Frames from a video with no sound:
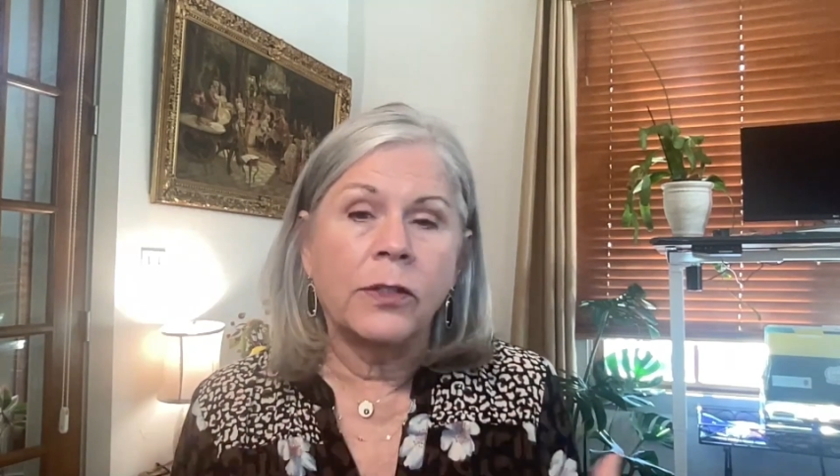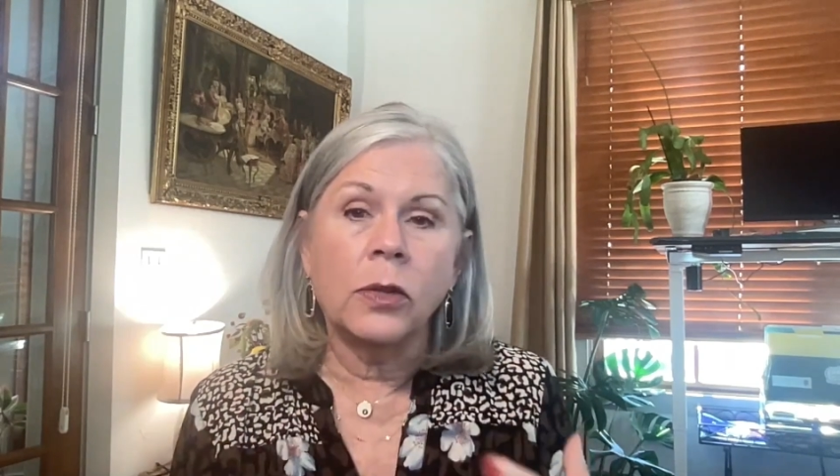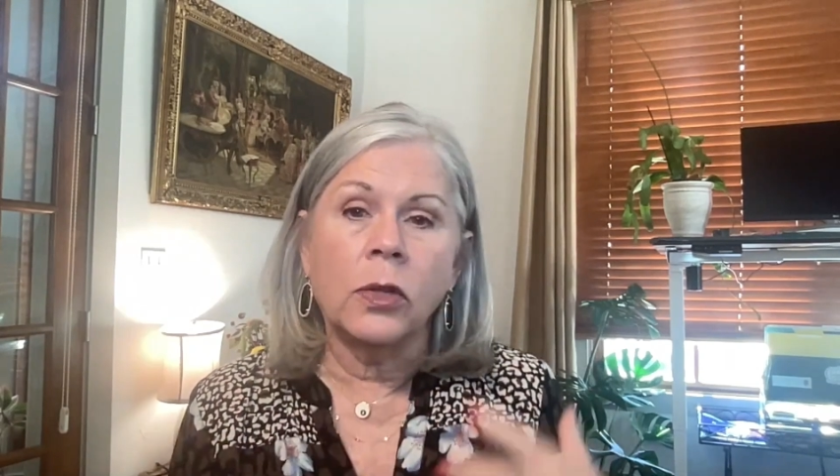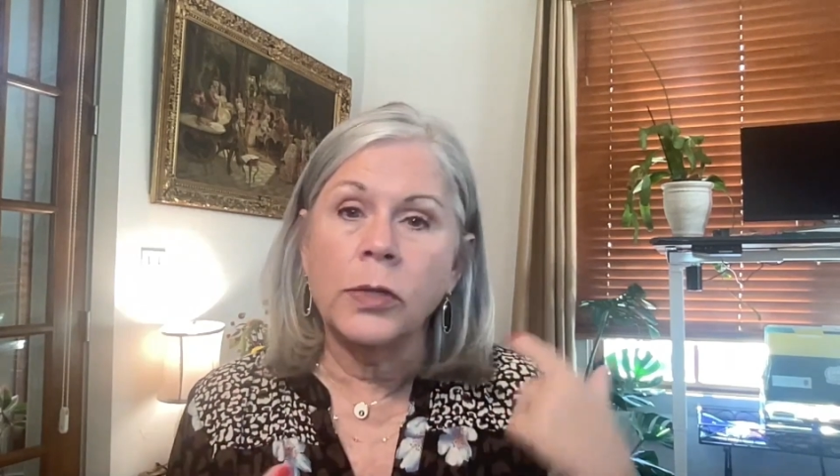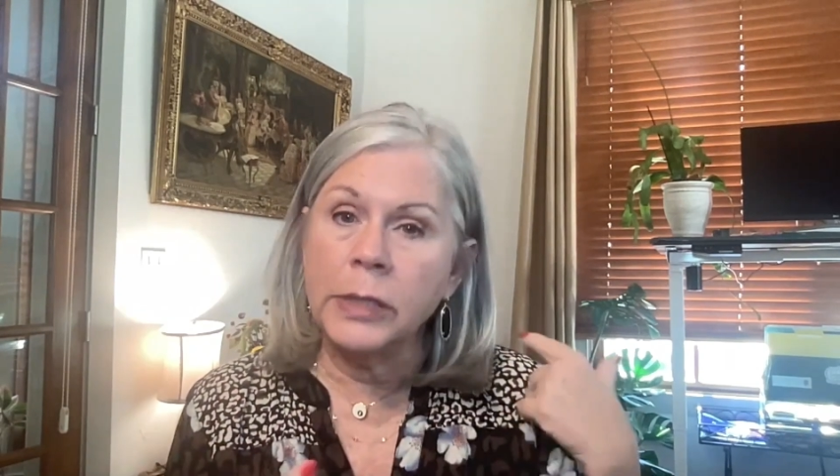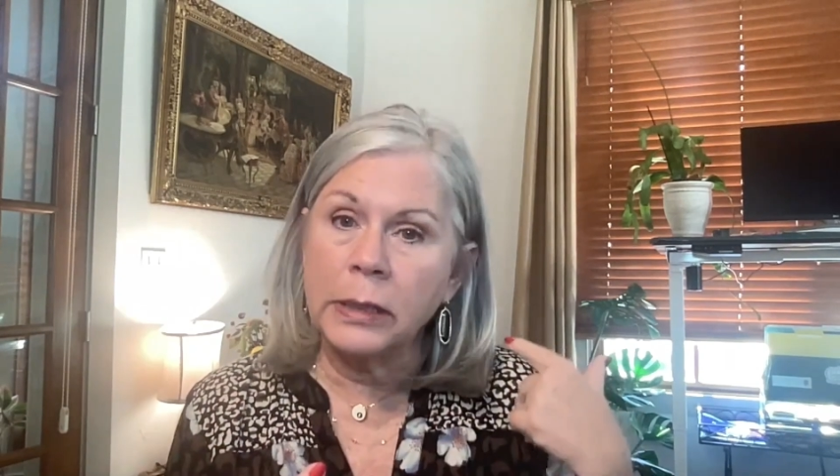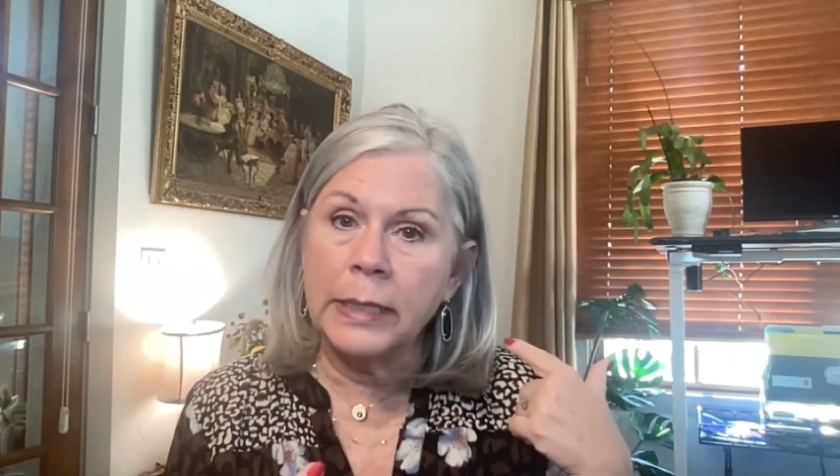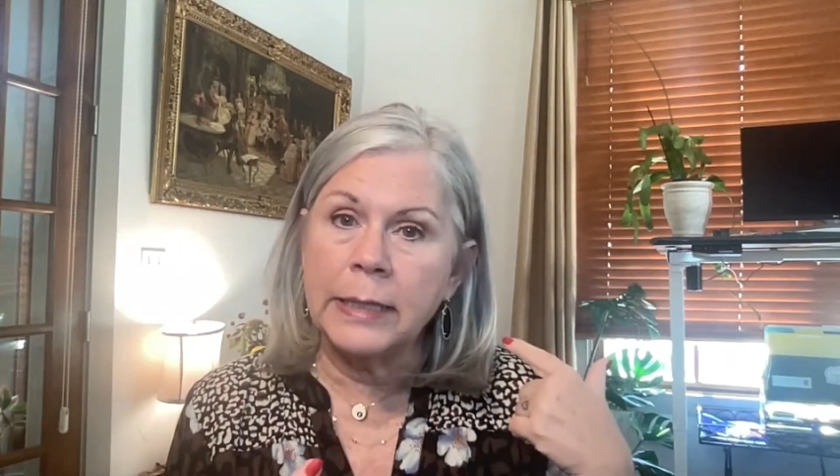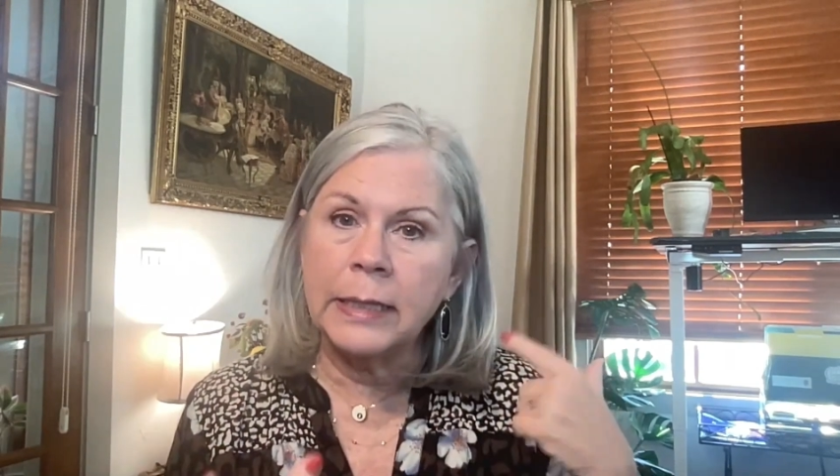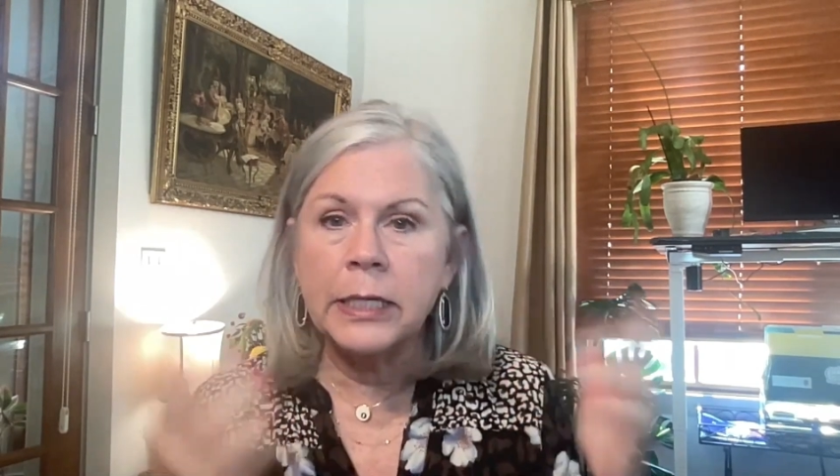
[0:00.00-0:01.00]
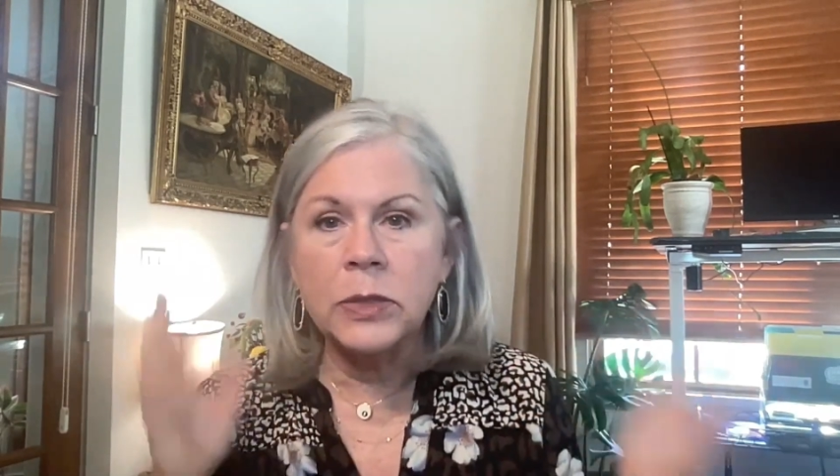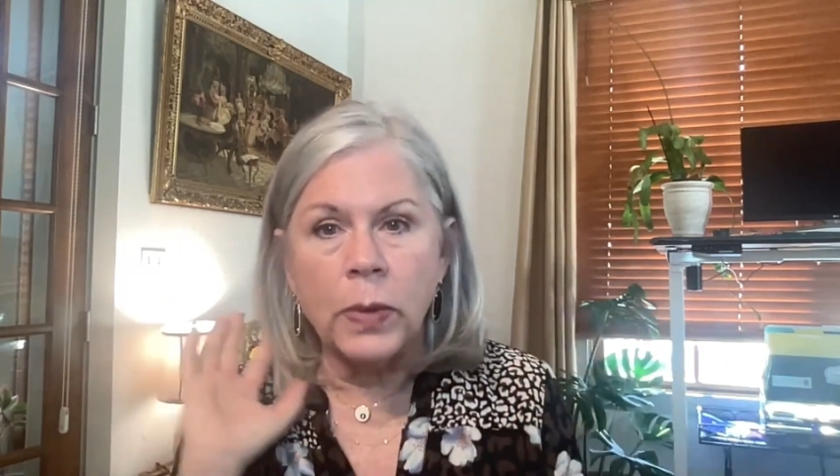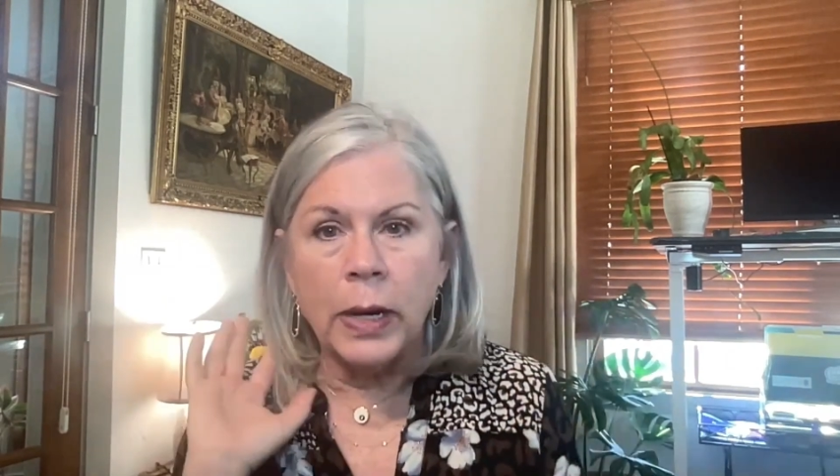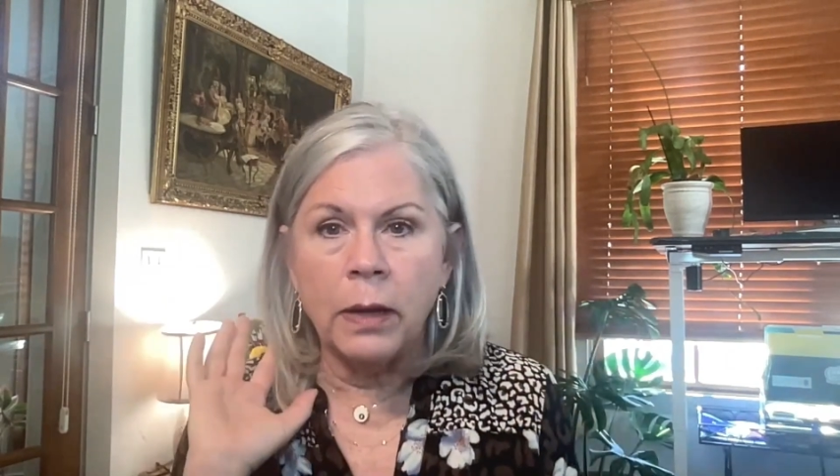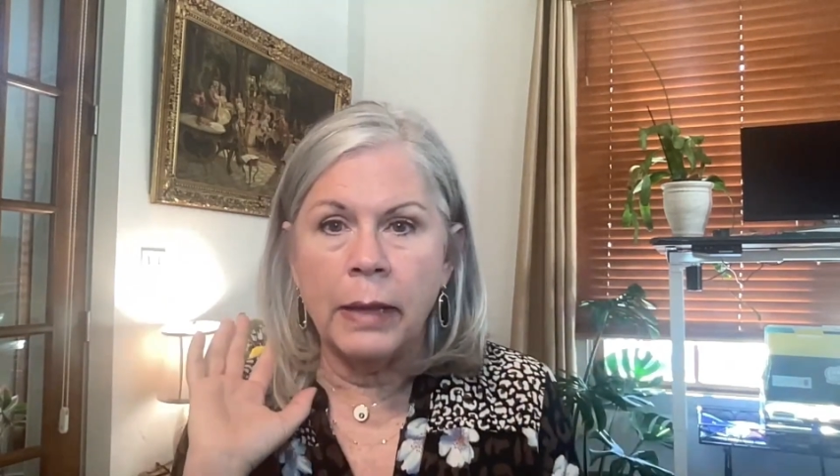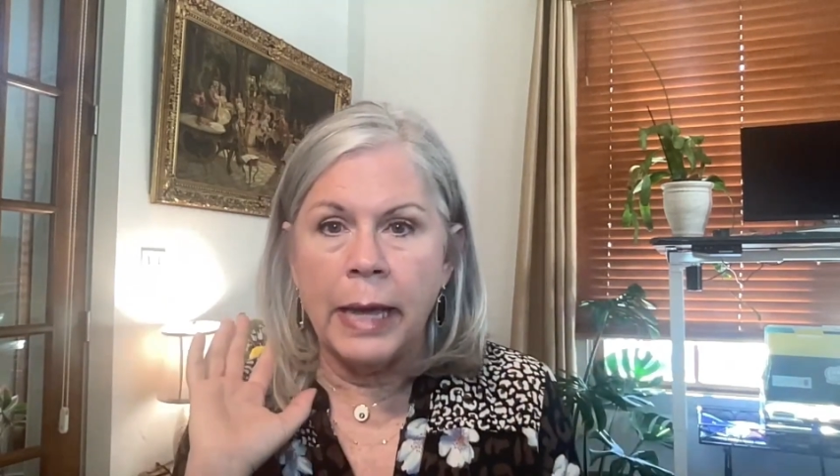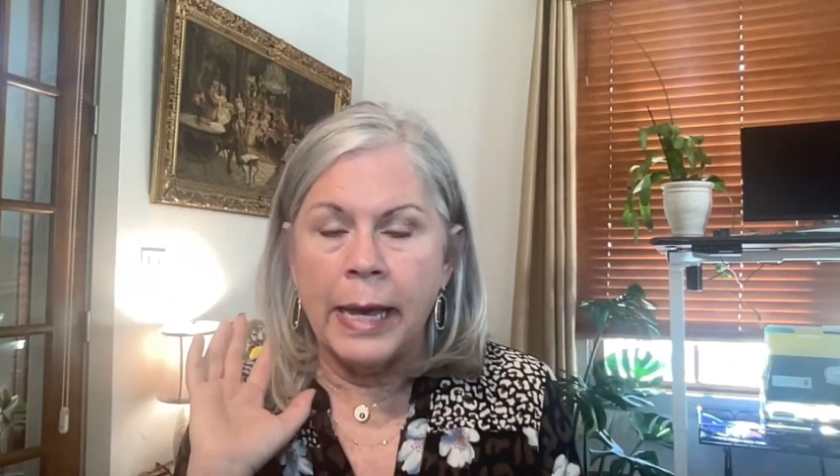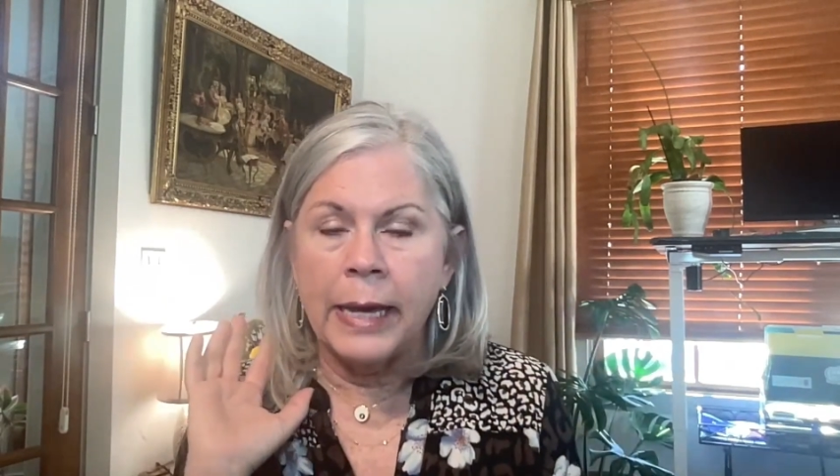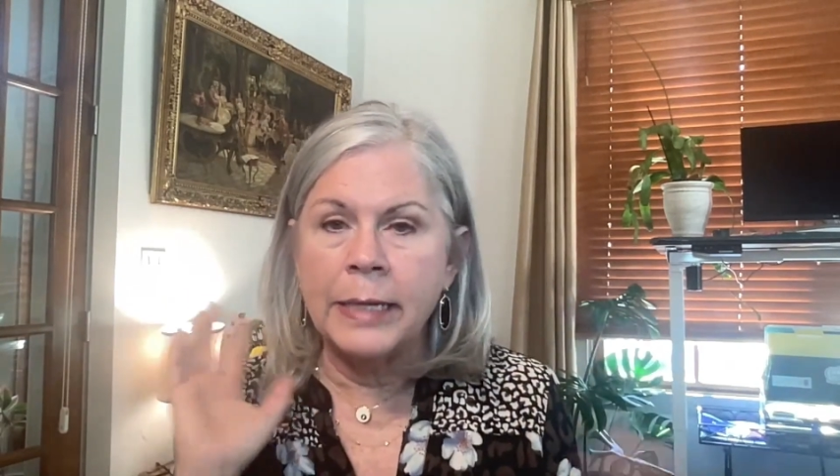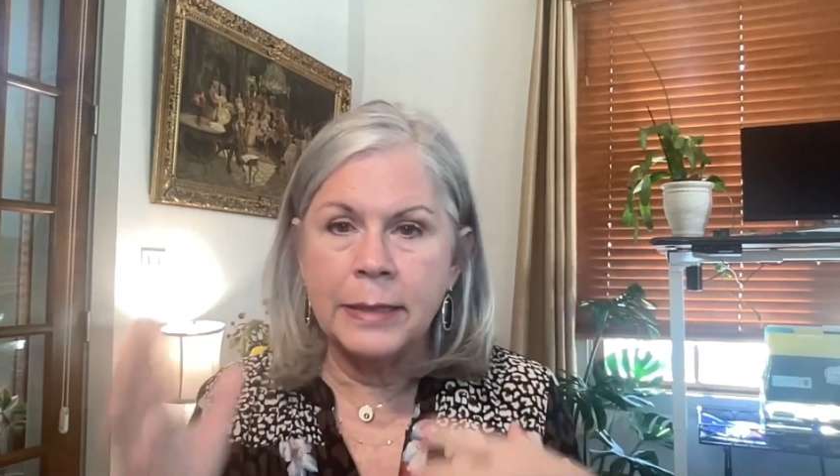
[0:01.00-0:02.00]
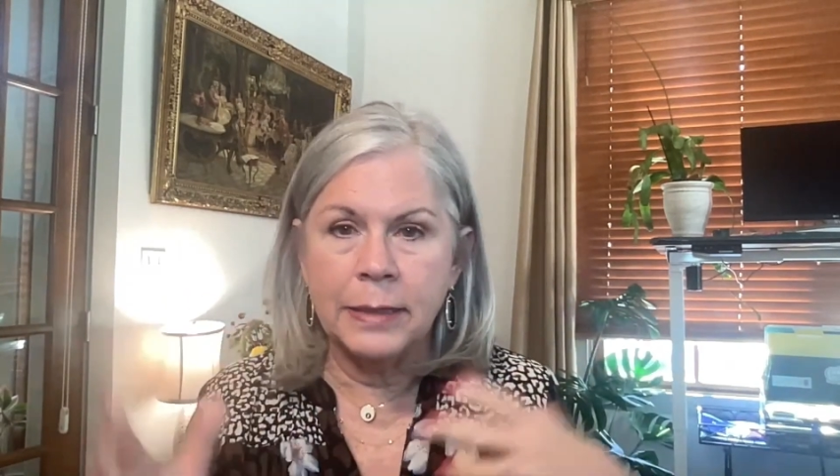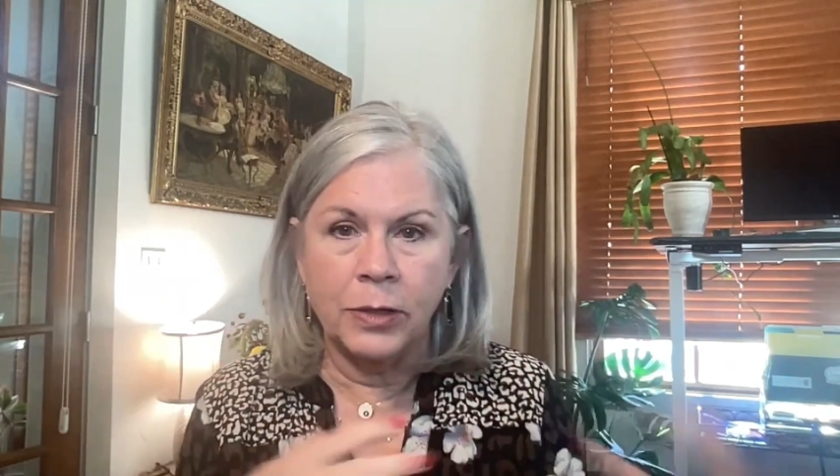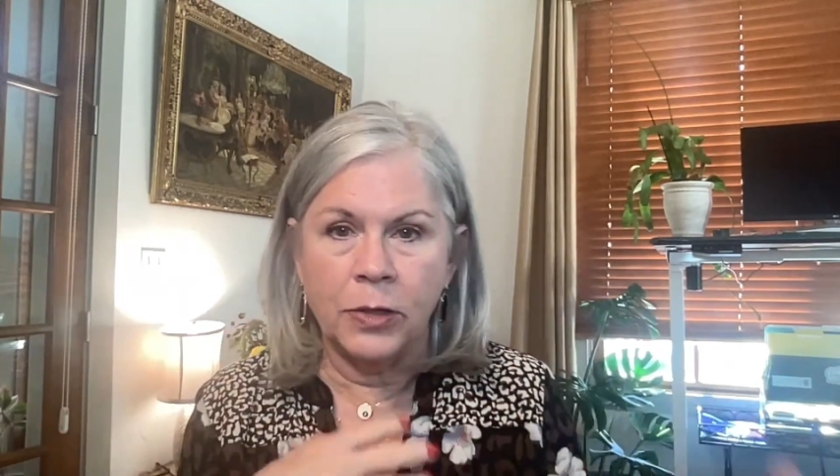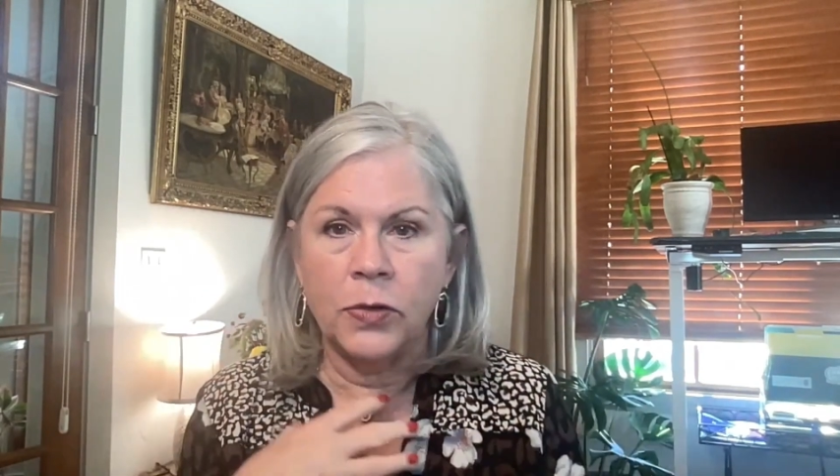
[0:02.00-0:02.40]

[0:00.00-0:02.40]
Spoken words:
to learn to listen as well as,